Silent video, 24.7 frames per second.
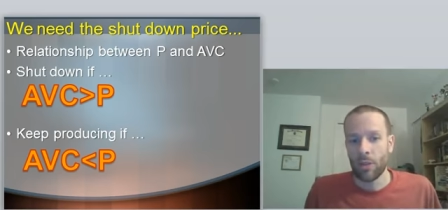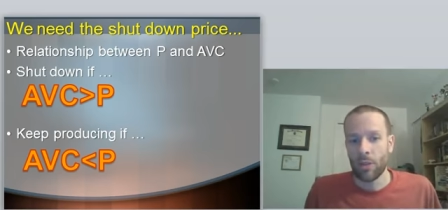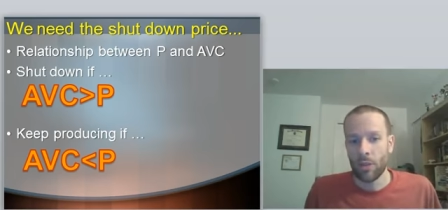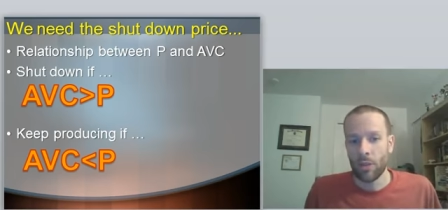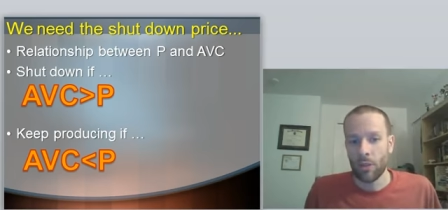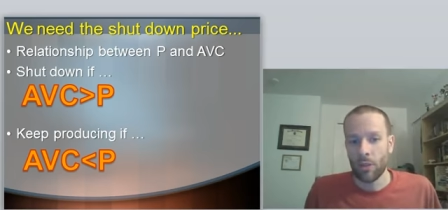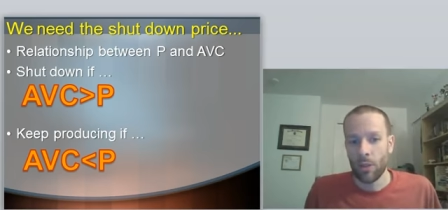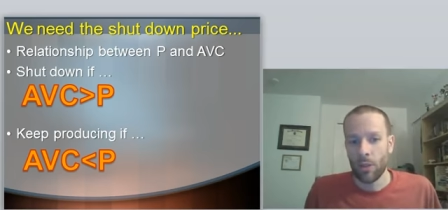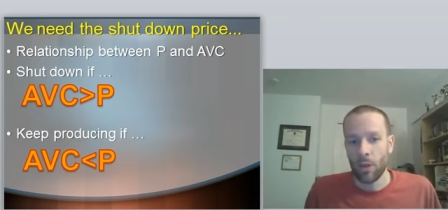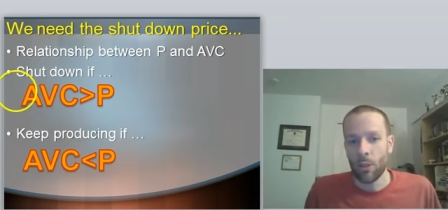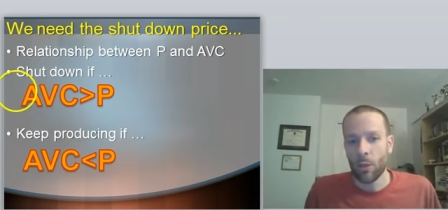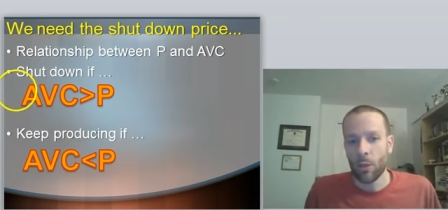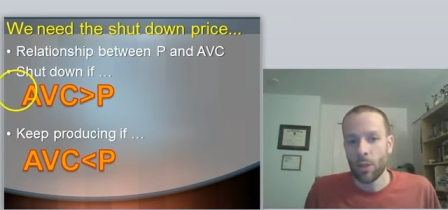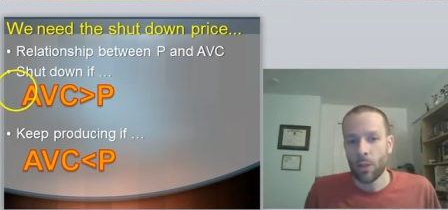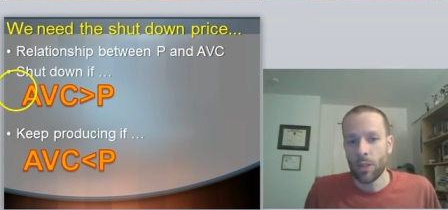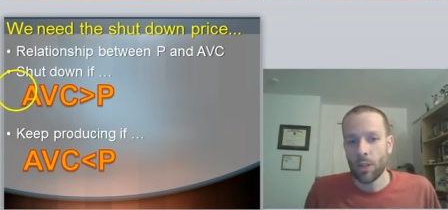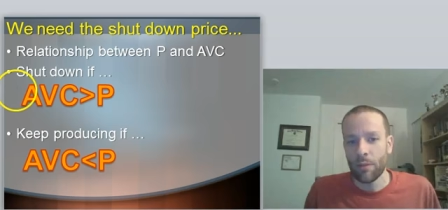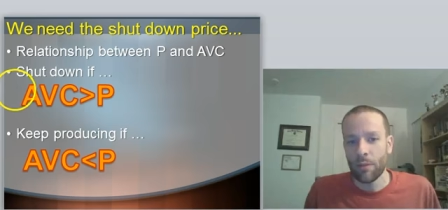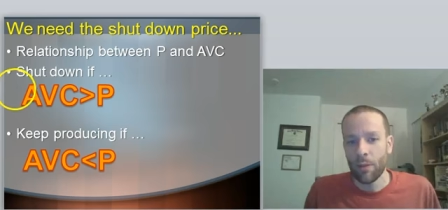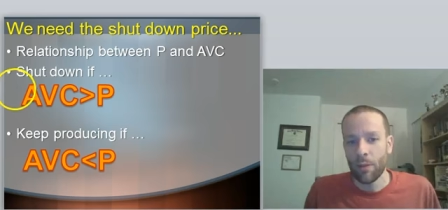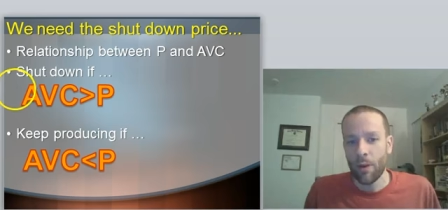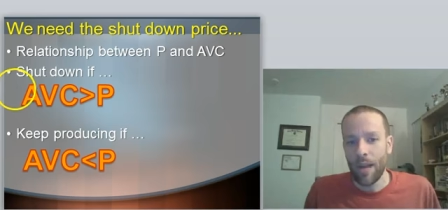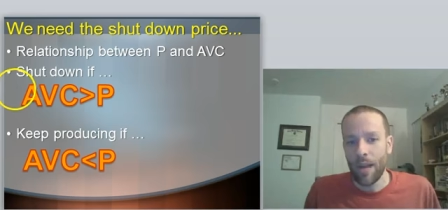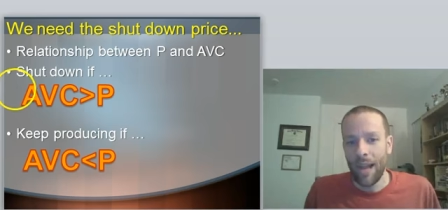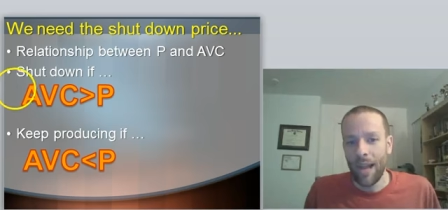So in other words,
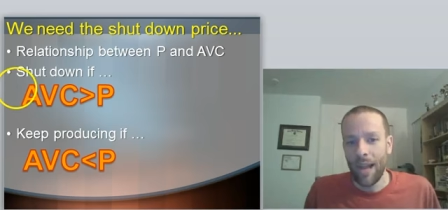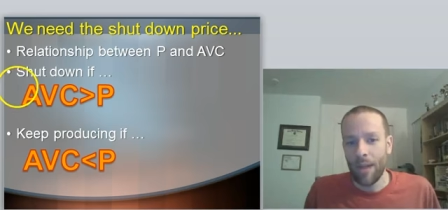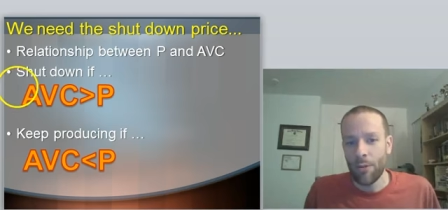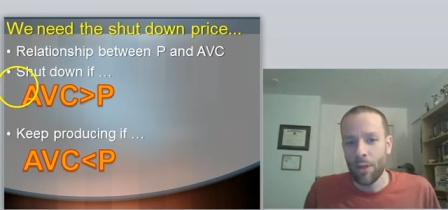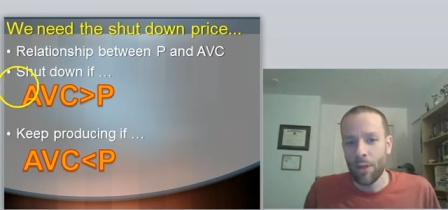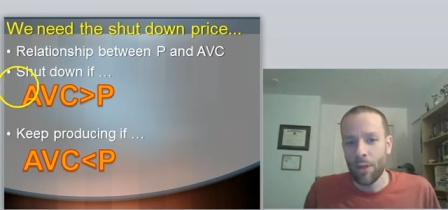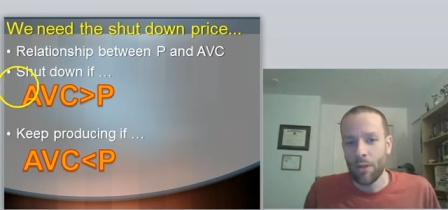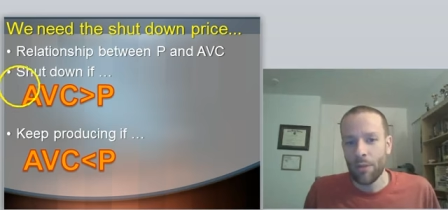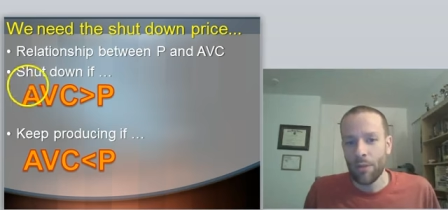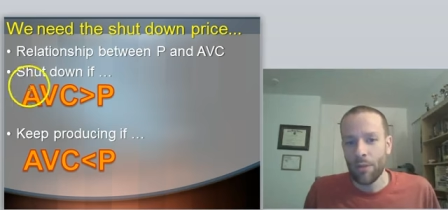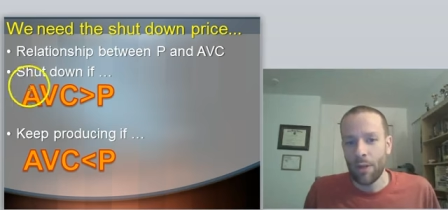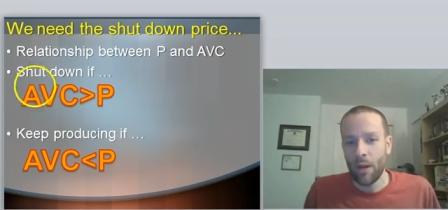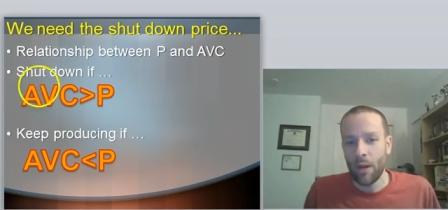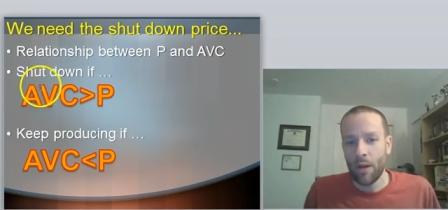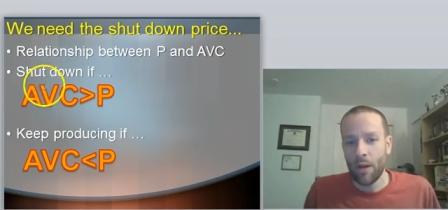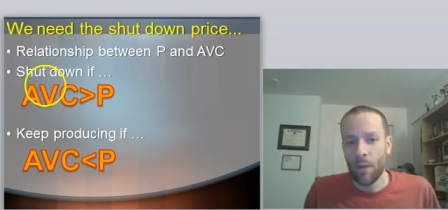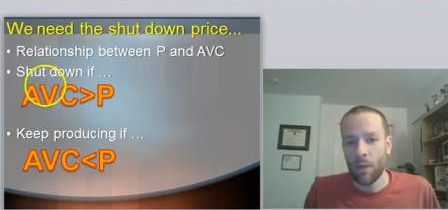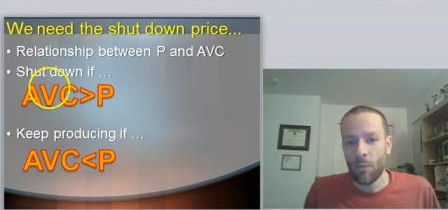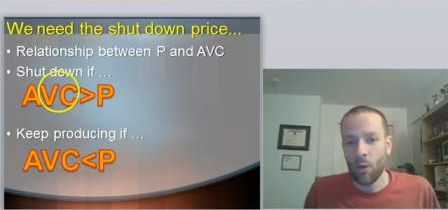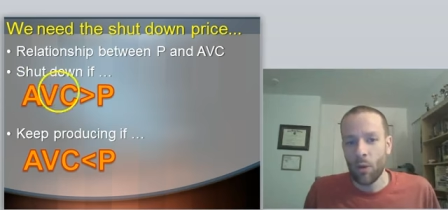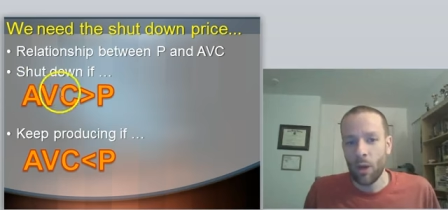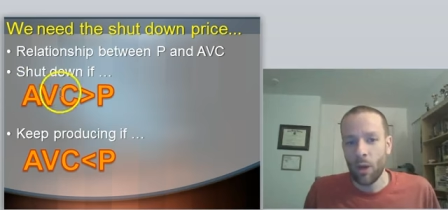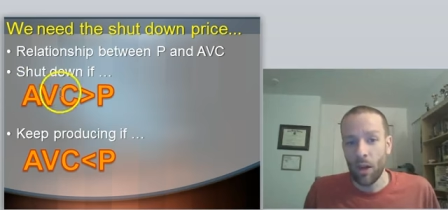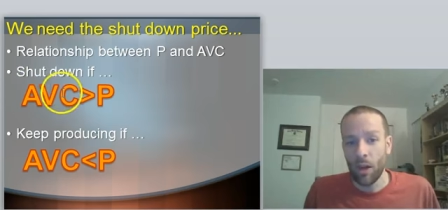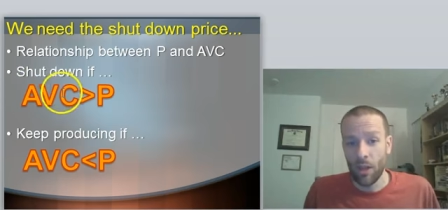if our average
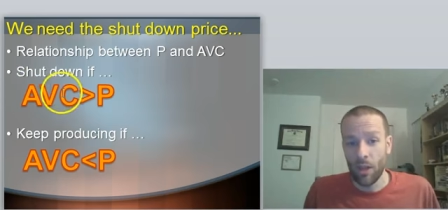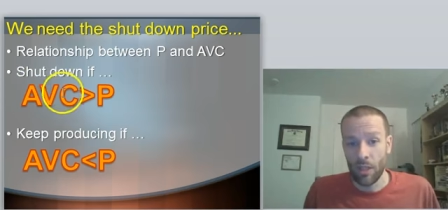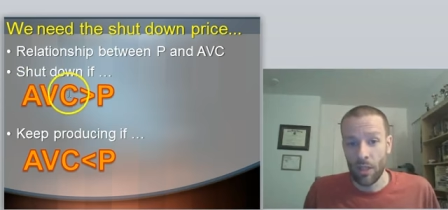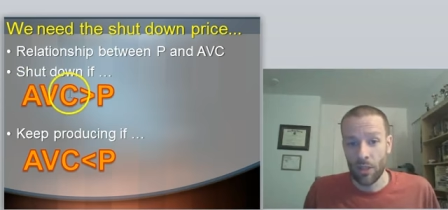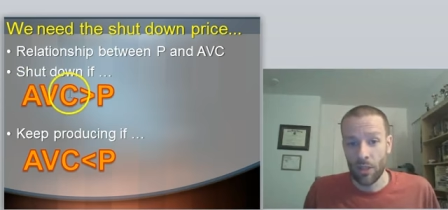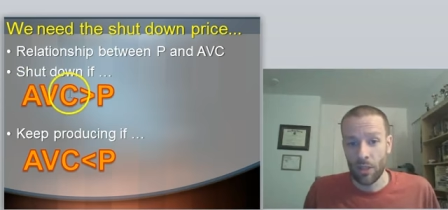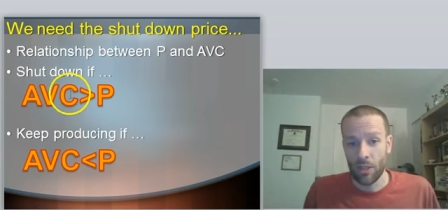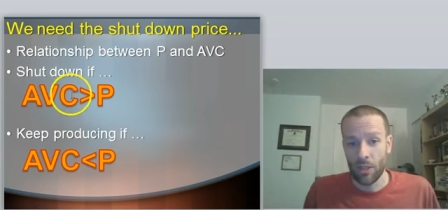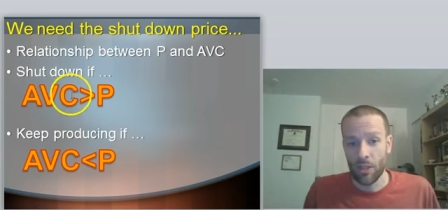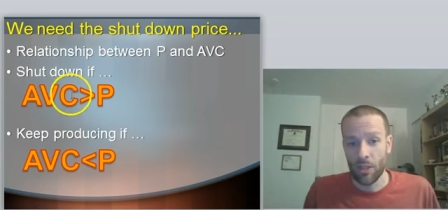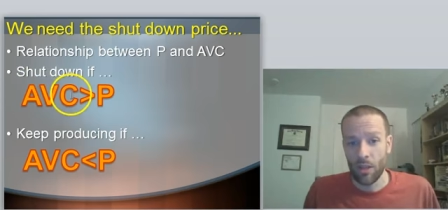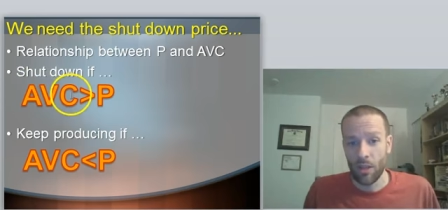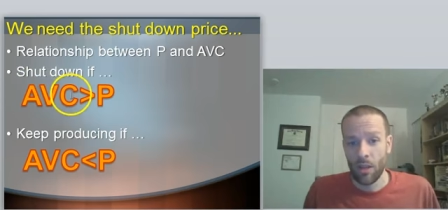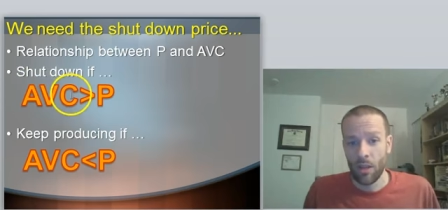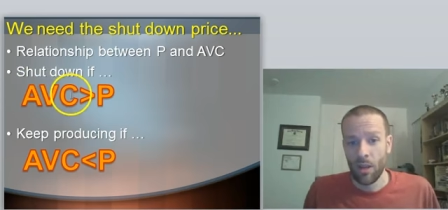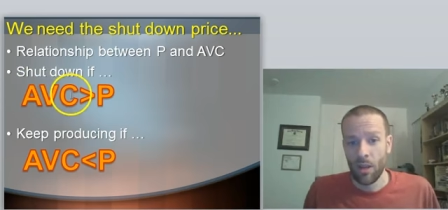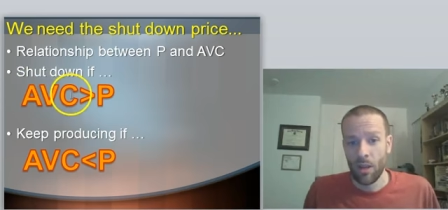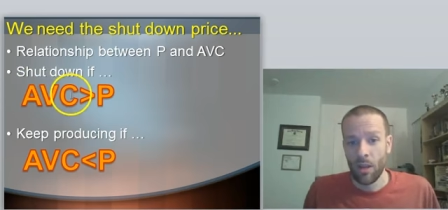variable costs